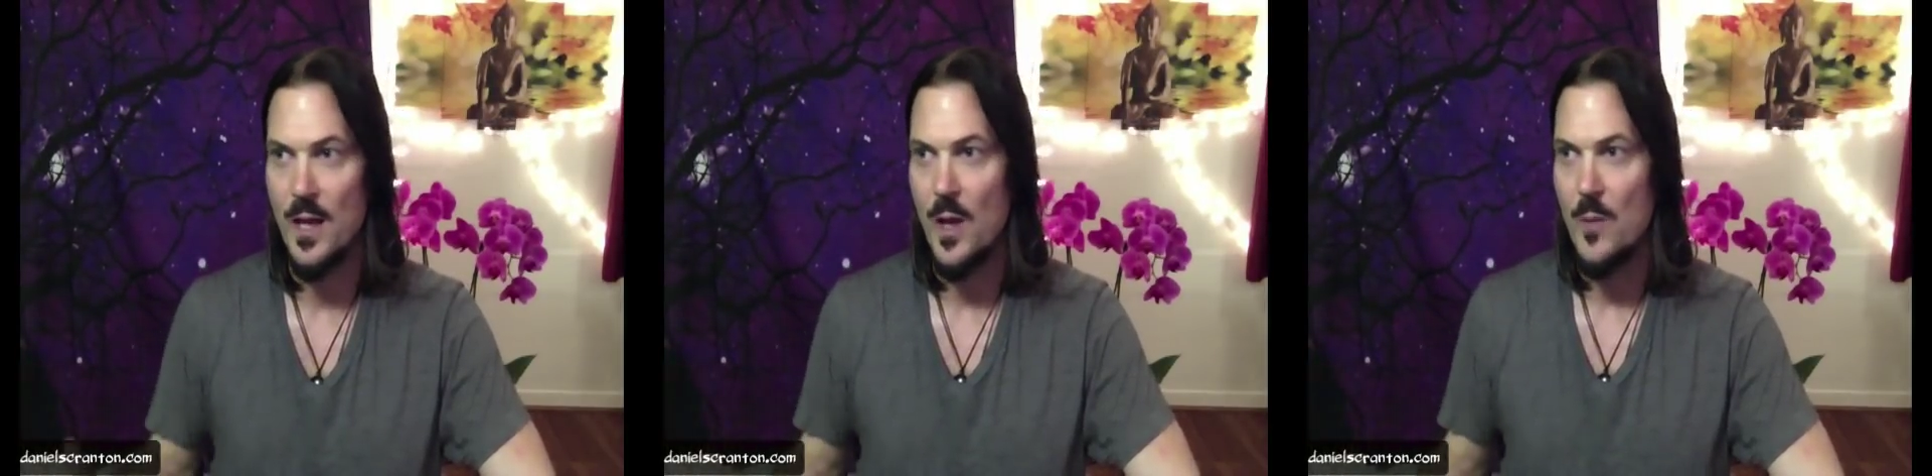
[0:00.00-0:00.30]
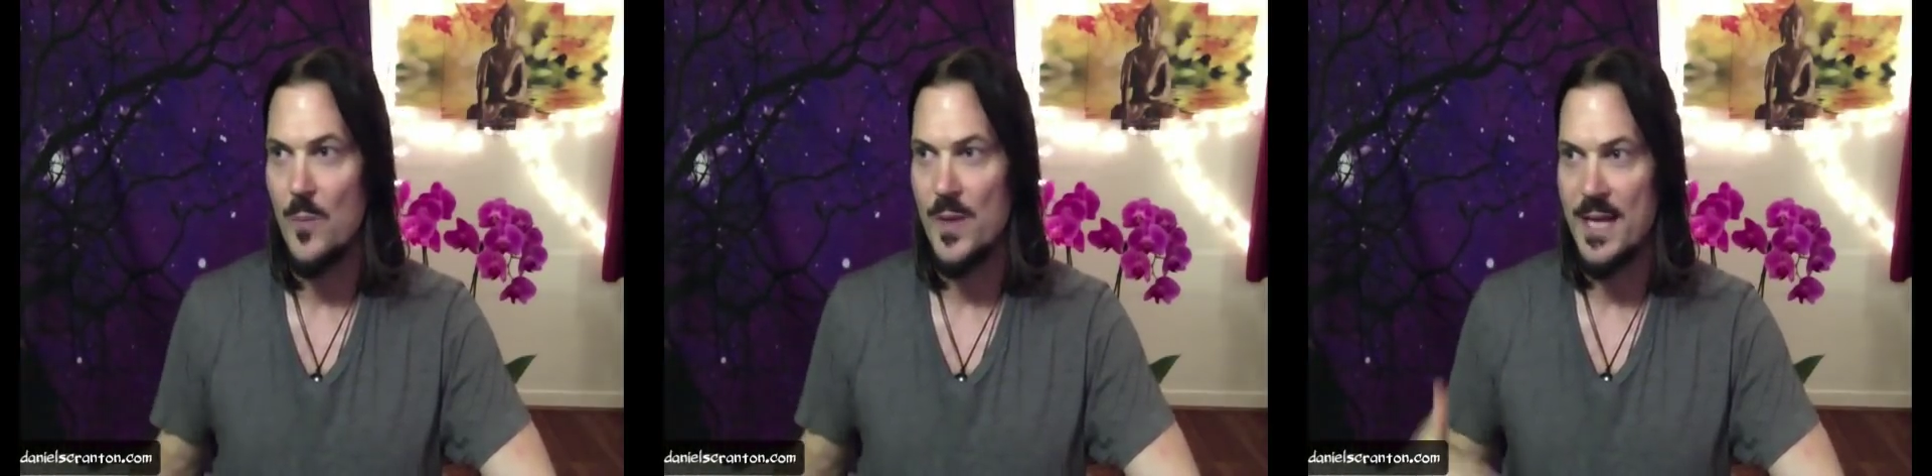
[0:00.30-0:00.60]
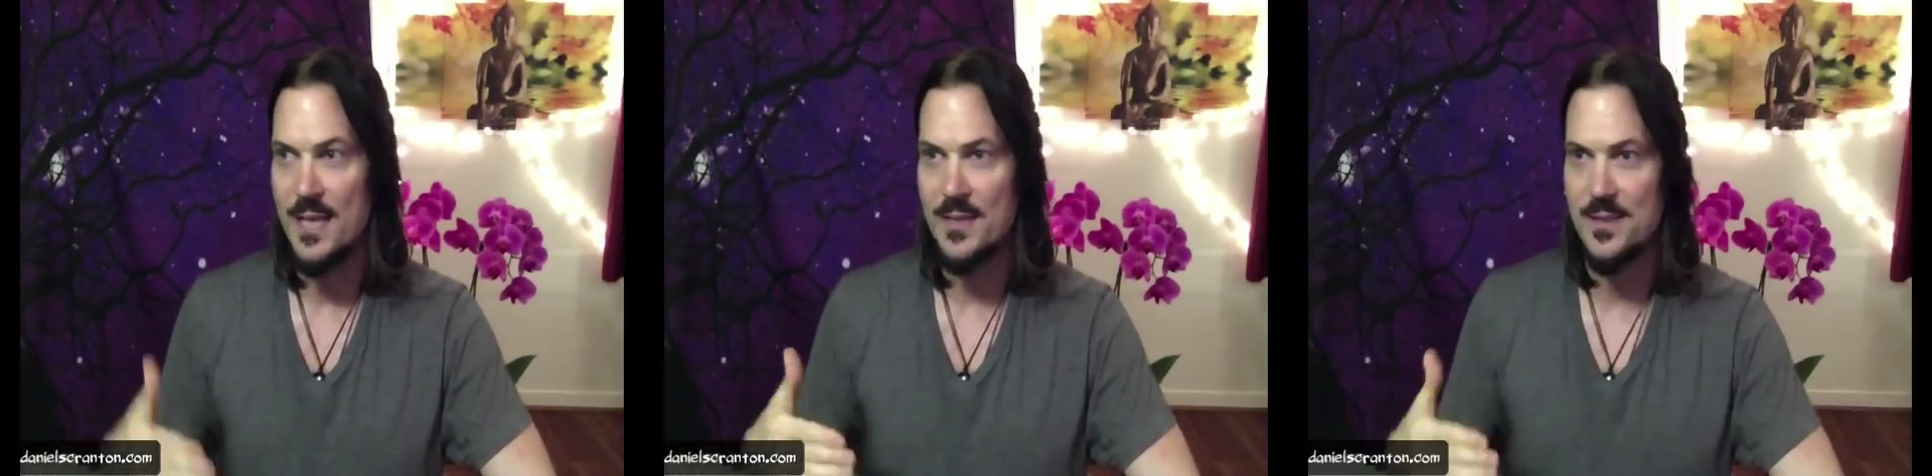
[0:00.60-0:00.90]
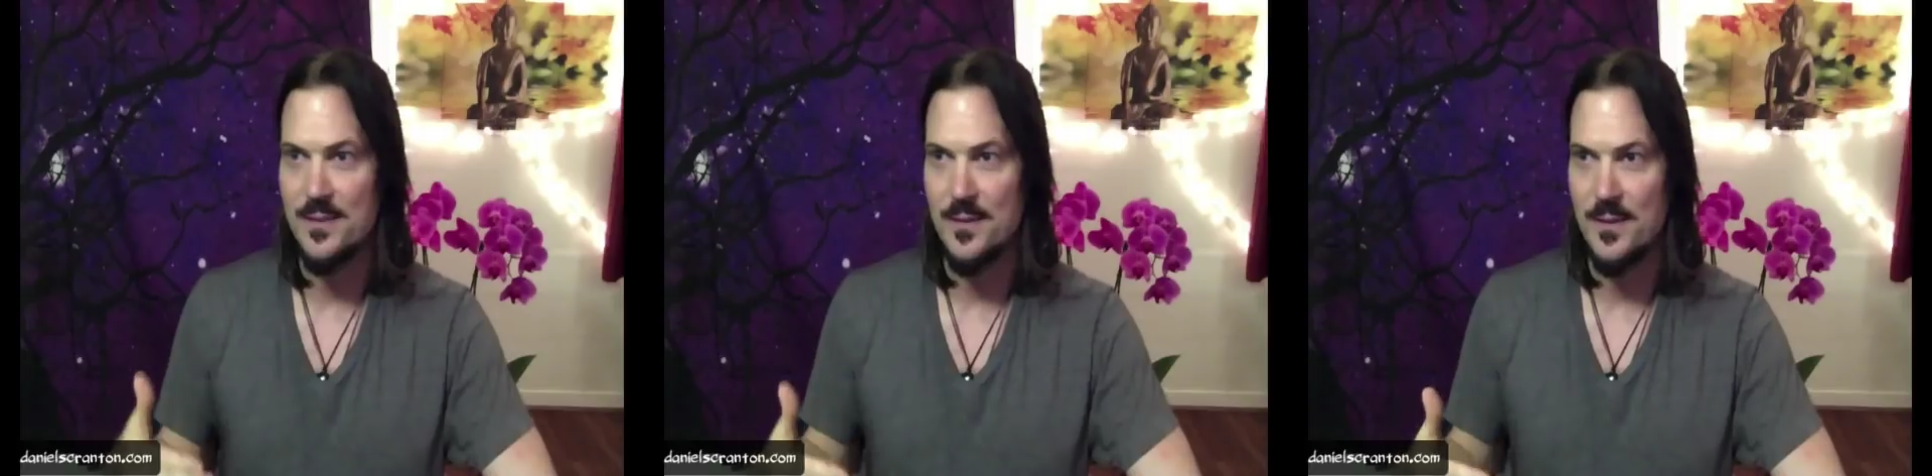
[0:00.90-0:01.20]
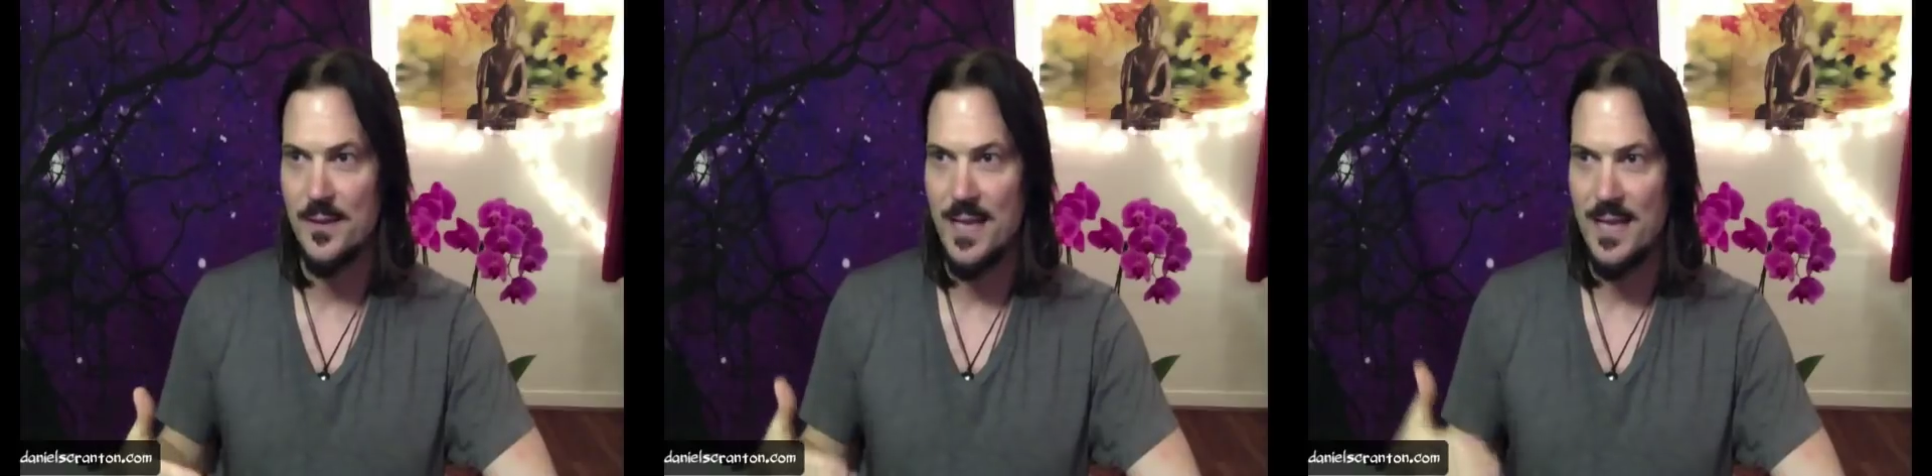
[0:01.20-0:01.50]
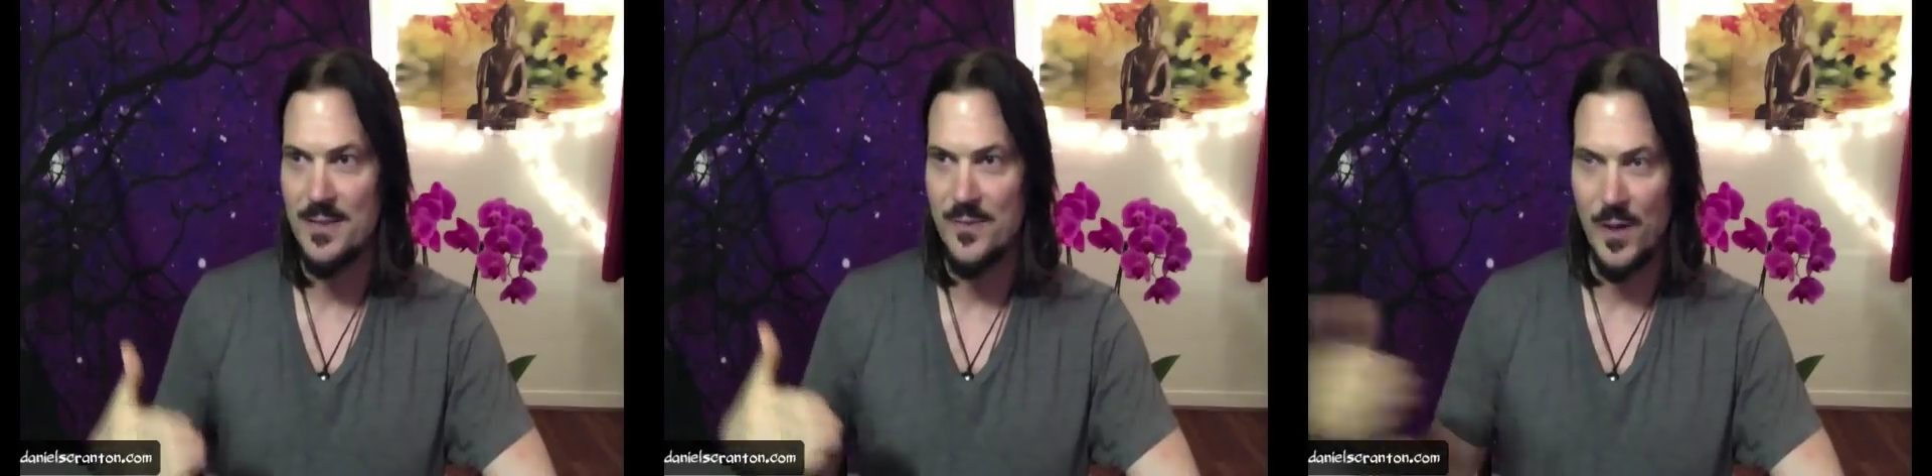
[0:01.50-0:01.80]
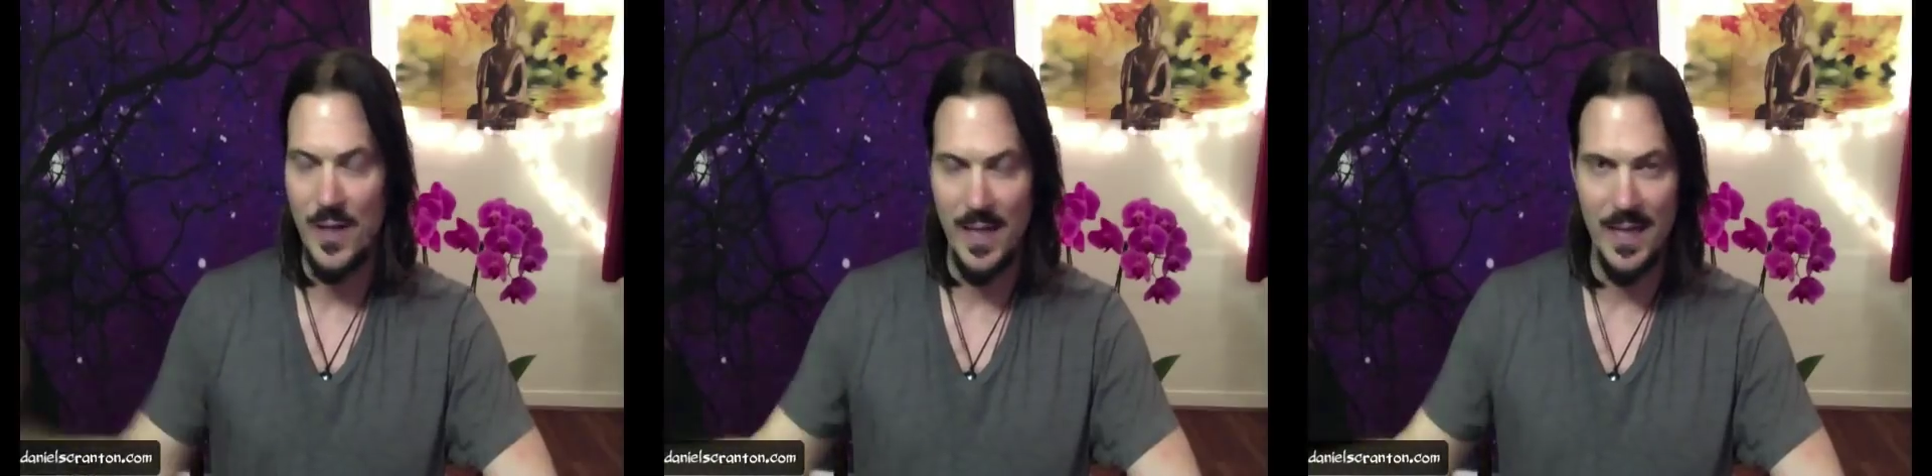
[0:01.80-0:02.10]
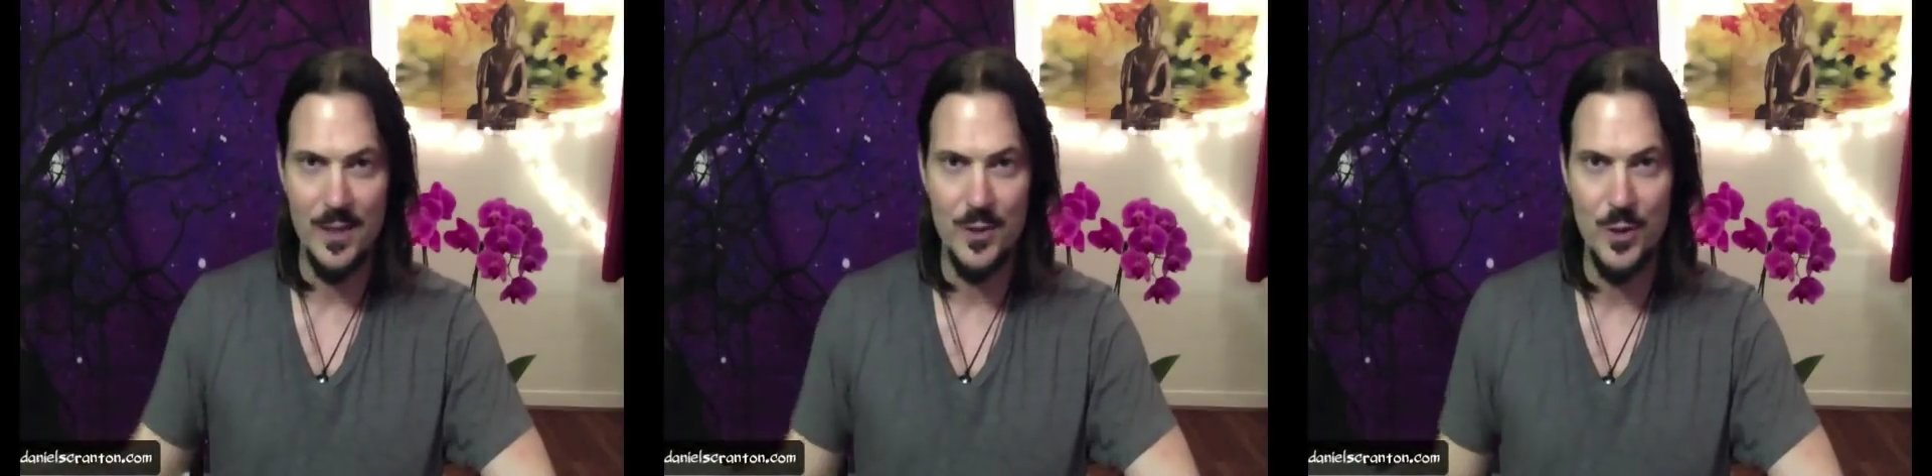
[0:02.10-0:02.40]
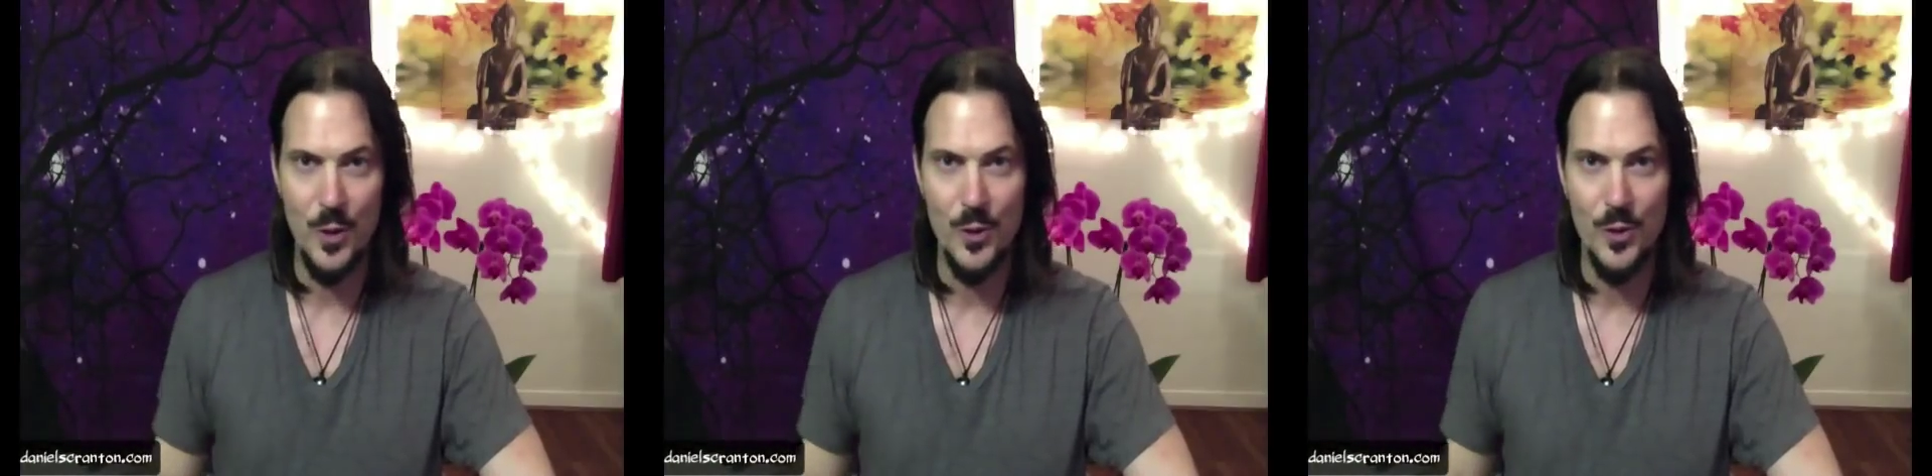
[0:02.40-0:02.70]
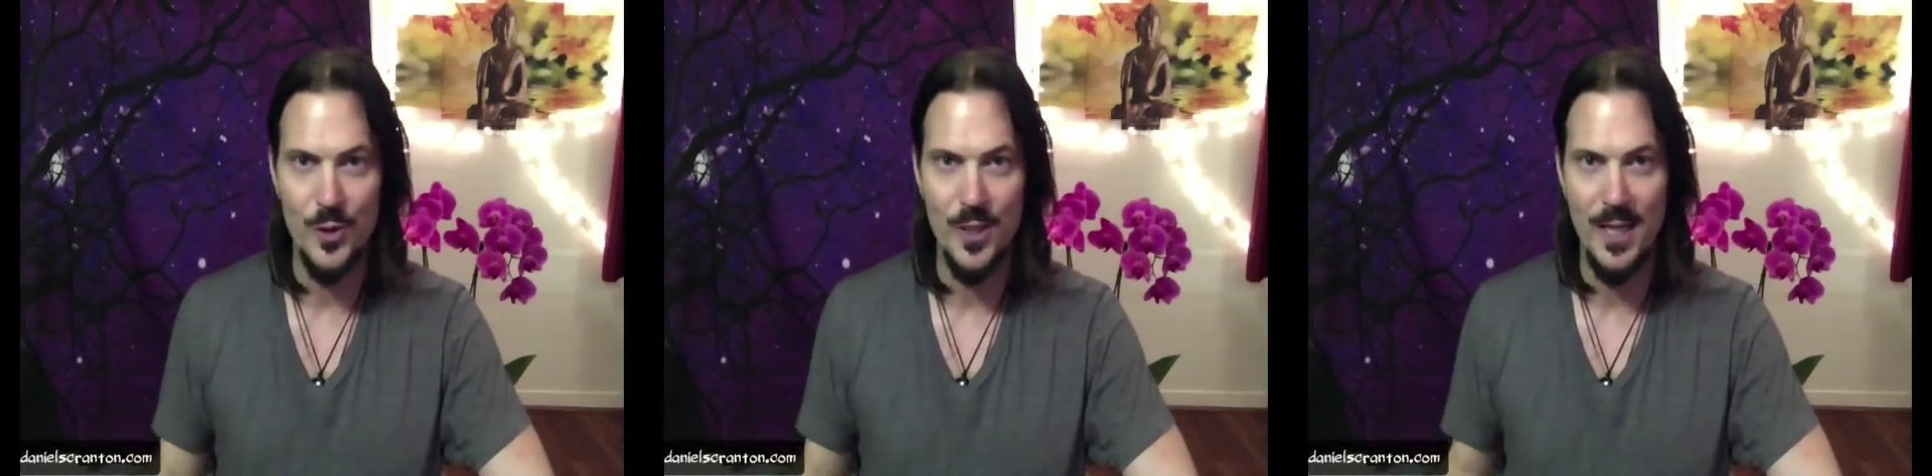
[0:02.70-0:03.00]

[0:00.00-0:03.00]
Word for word: But that's that's very anecdotal,